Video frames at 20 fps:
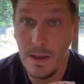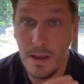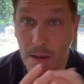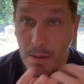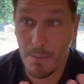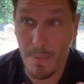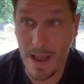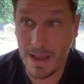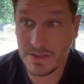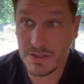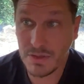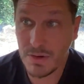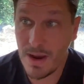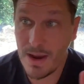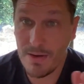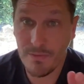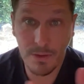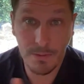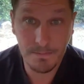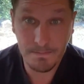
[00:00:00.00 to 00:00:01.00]

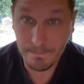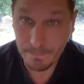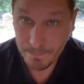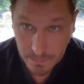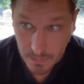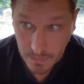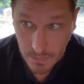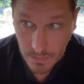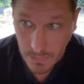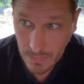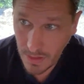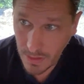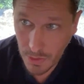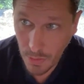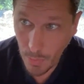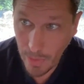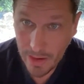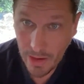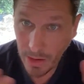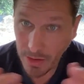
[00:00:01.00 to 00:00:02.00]
Massdriver, the
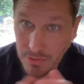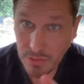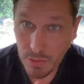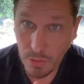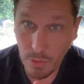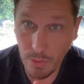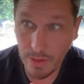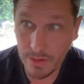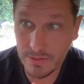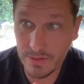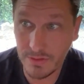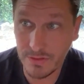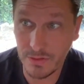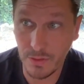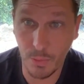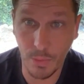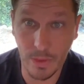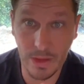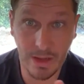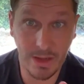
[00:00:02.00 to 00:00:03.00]
way our tool works is,
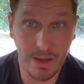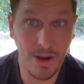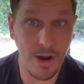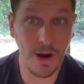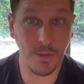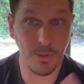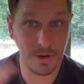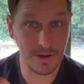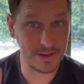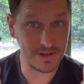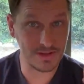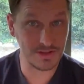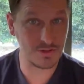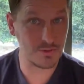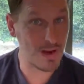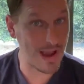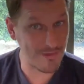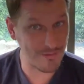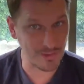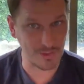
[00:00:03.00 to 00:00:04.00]
so we are one of these
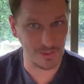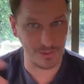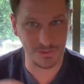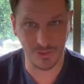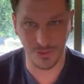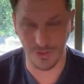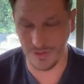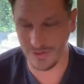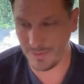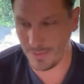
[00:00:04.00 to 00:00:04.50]
graphical tools.